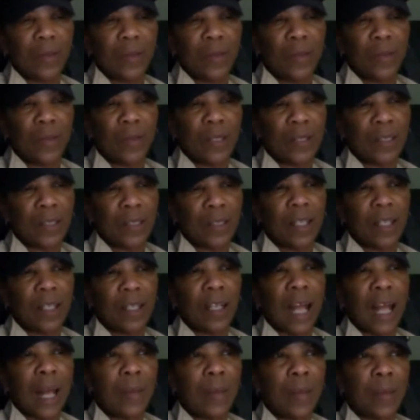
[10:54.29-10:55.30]
once again, a
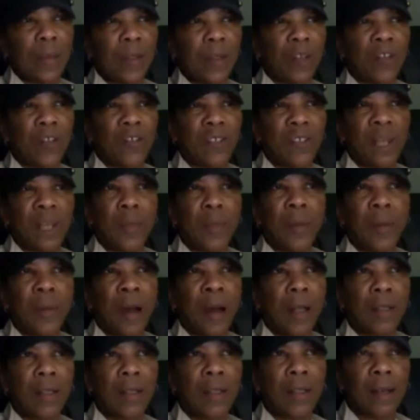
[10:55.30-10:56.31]
lot of people don't understand
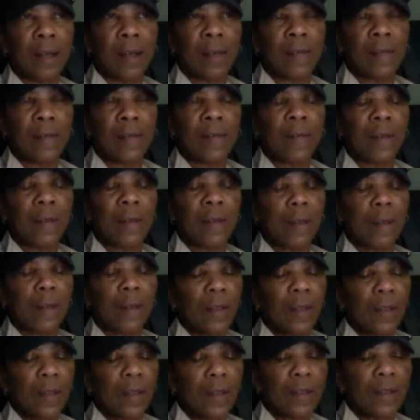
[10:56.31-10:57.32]
politics,
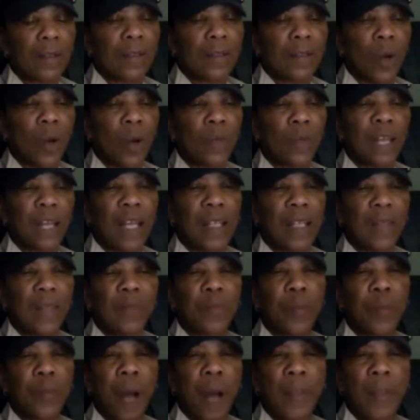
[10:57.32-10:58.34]
so
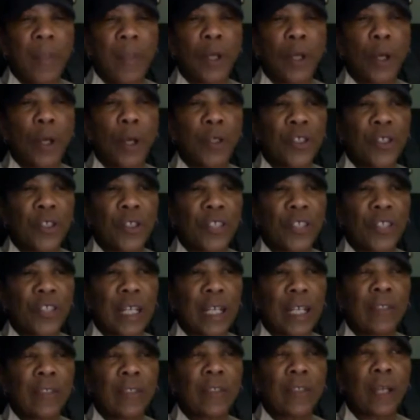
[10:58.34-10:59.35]
they probably don't
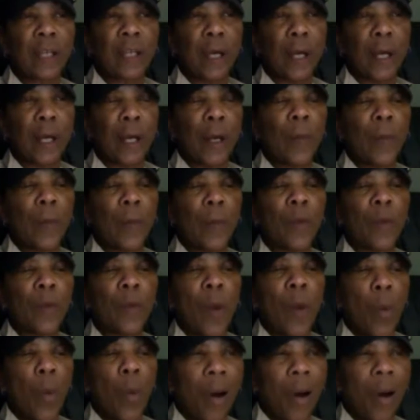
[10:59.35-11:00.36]
understand
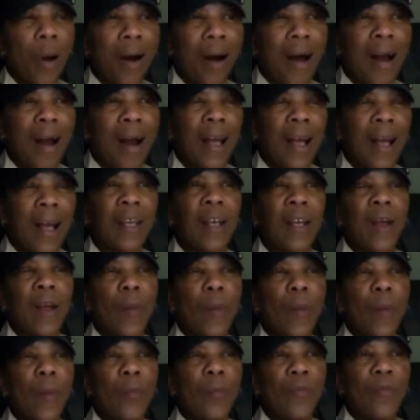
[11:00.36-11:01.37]
why
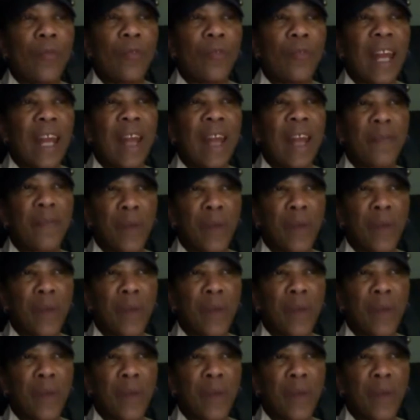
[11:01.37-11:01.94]
they felt as